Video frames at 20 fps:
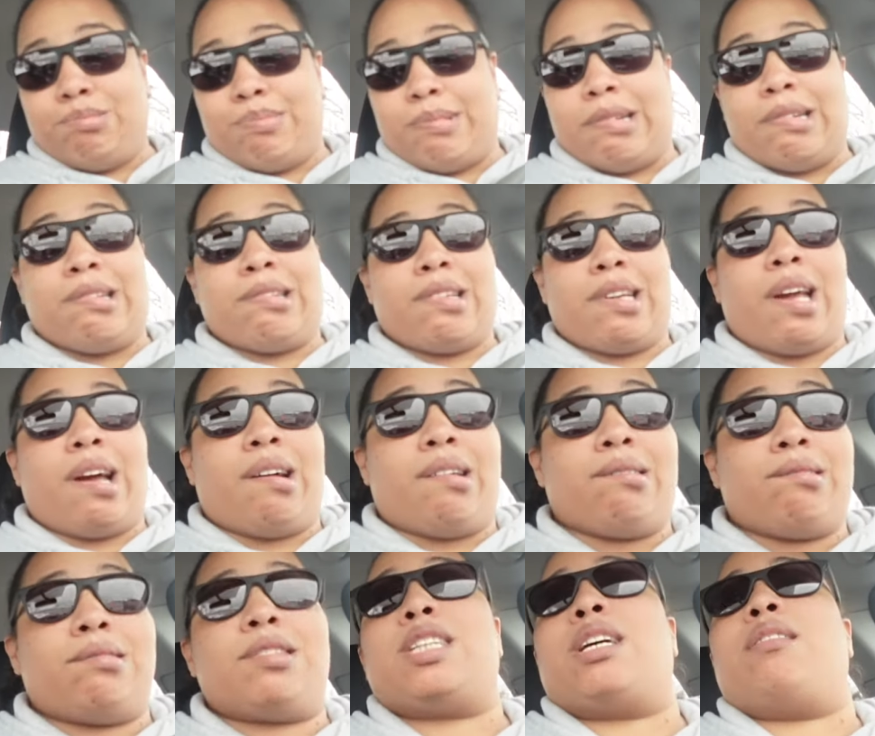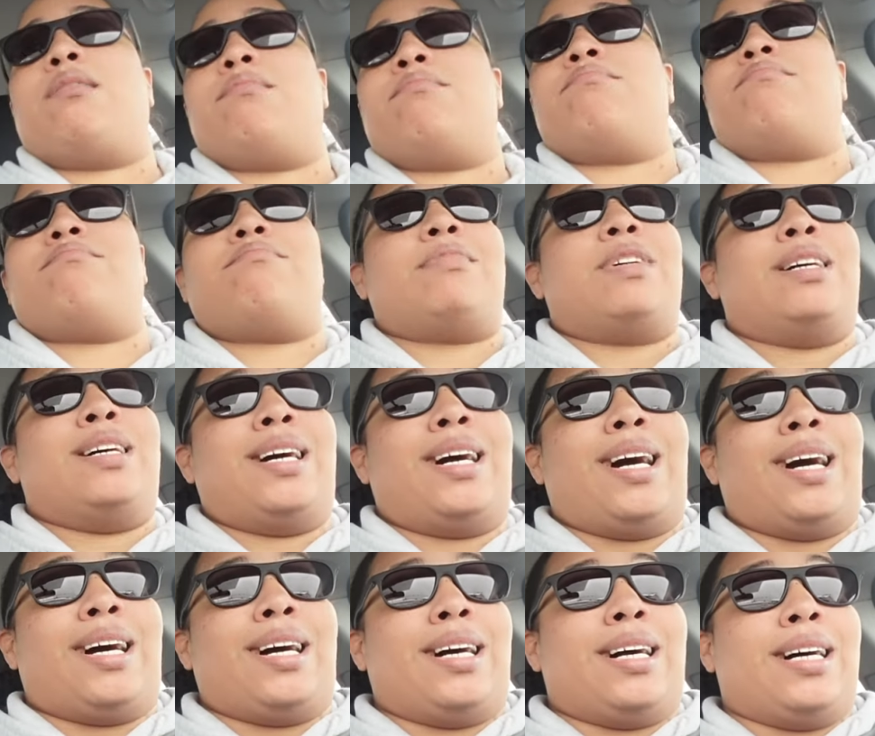But yeah, so
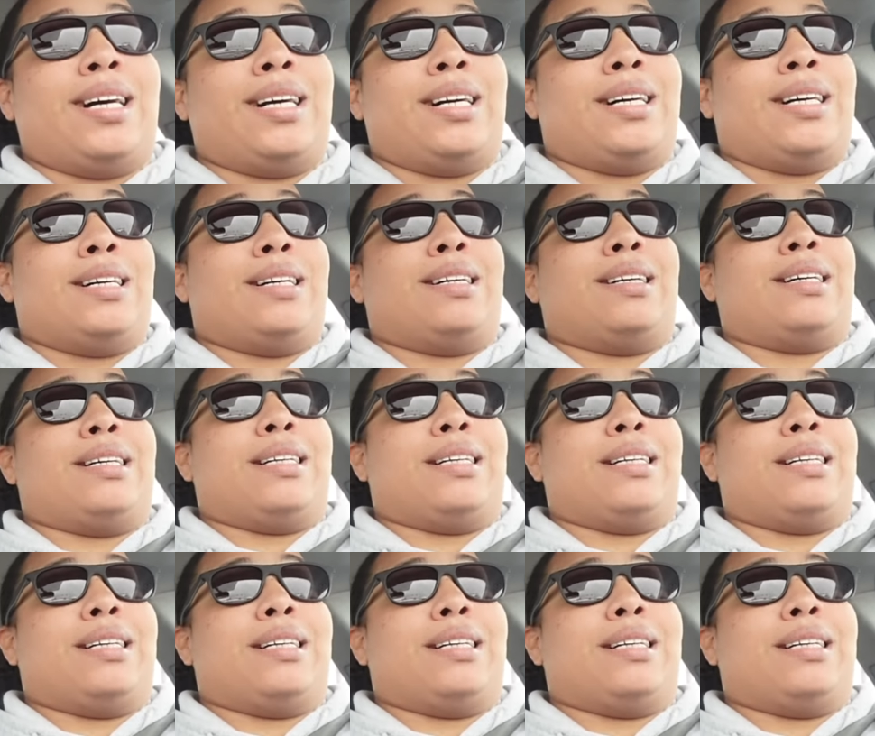uh,